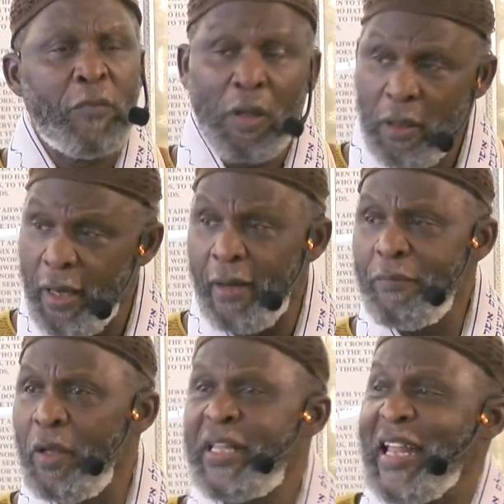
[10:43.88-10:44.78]
Yeah.
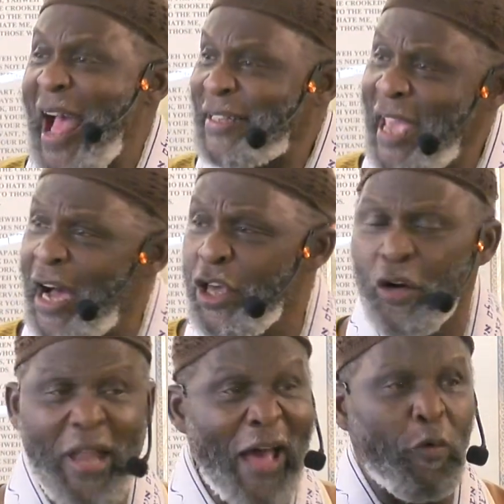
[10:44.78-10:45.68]
And didn't I tell
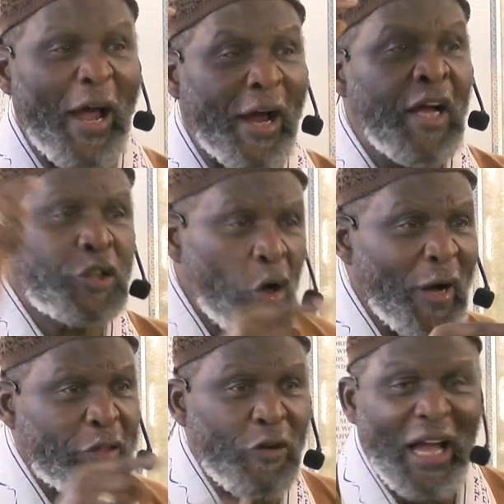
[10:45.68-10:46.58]
you that where two
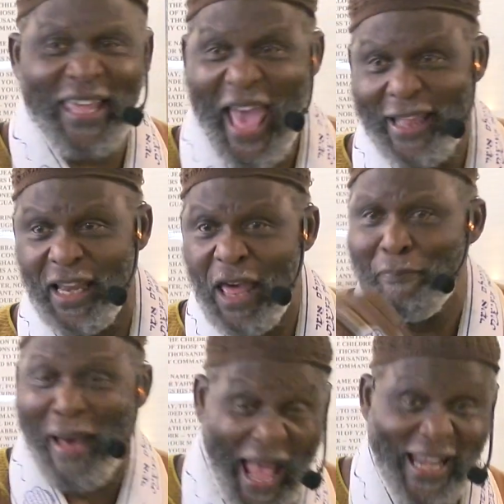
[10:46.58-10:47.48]
or three are gathered in
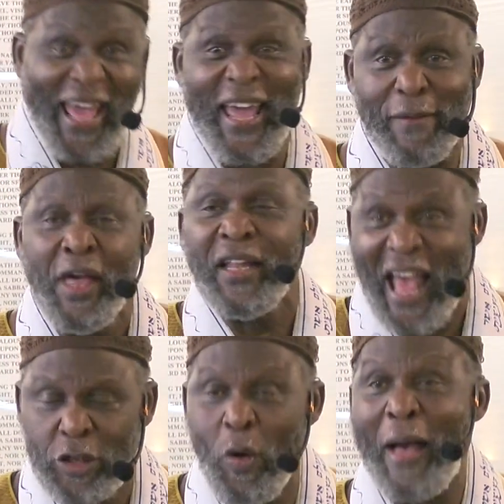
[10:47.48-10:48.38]
my name,
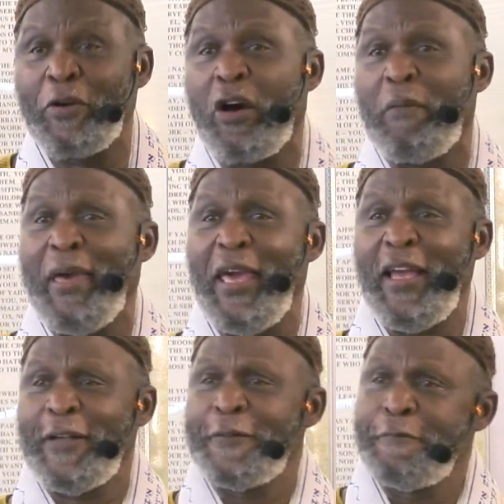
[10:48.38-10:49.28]
that's where I'm going to
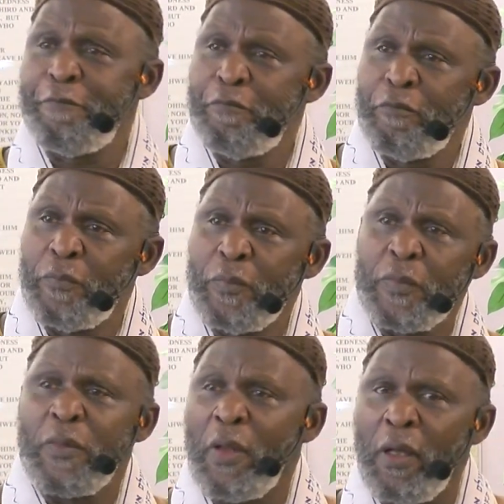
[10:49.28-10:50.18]
be?
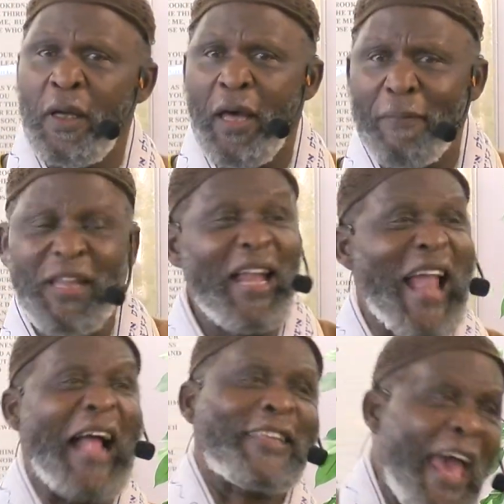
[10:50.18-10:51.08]
Yeah. Didn't
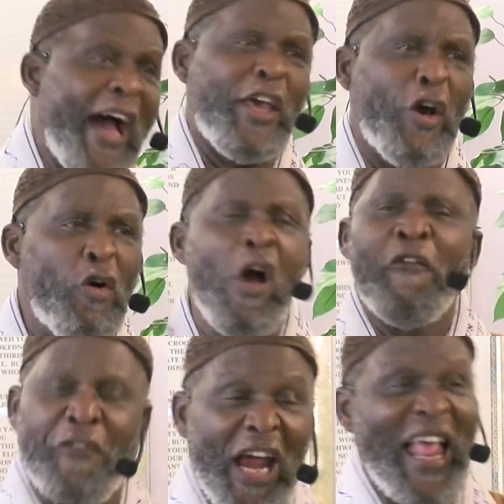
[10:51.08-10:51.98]
I tell you
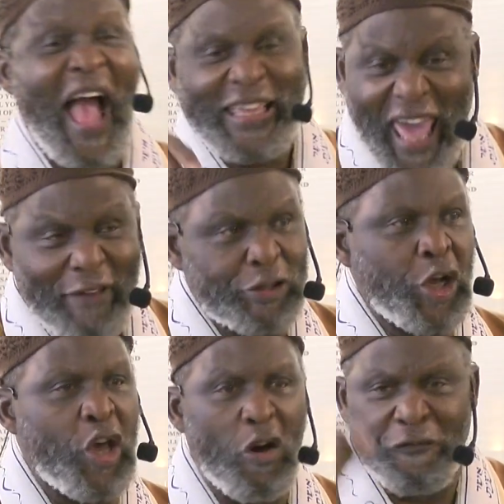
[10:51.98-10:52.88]
freely I gave it to
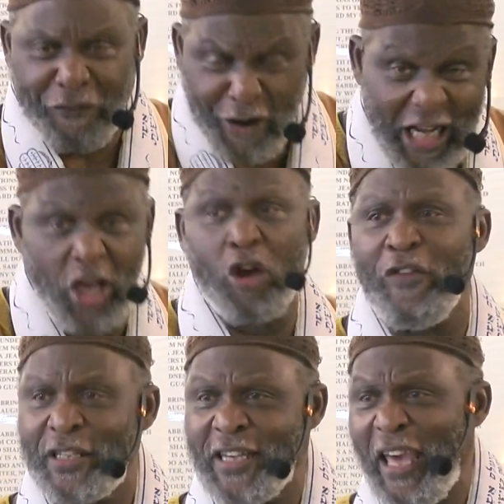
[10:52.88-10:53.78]
you, freely you
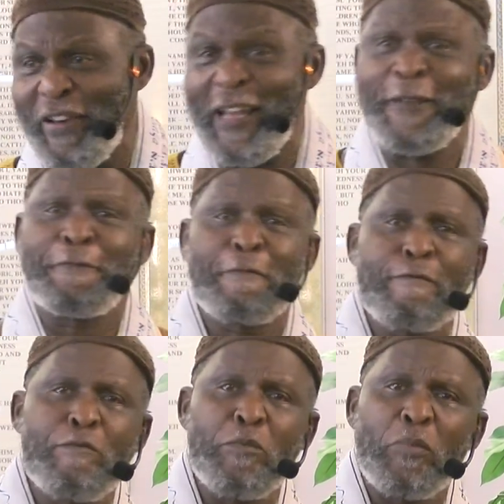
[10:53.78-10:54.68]
receive it?
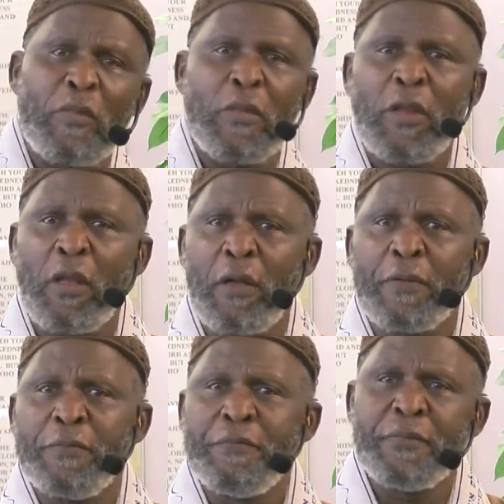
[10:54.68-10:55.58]

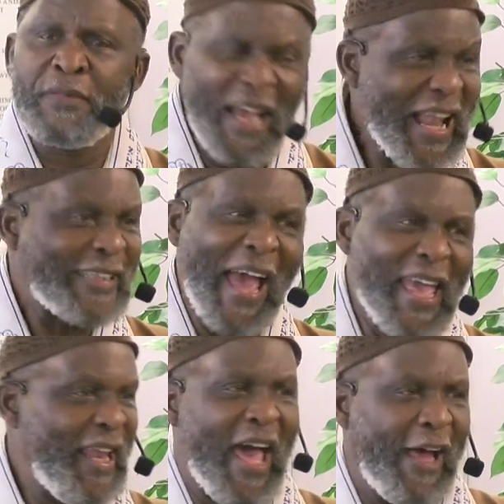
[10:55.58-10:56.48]
Yeah. Didn't I tell
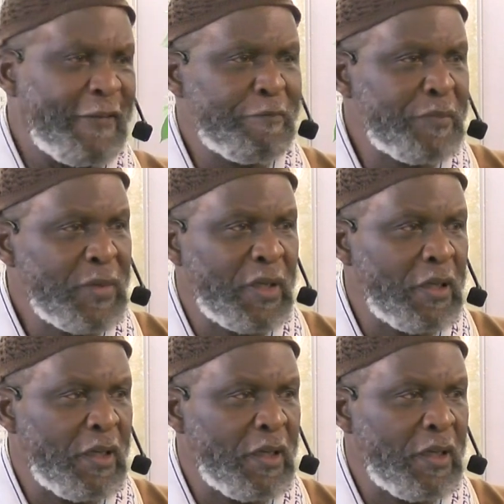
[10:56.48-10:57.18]
you that? Yeah.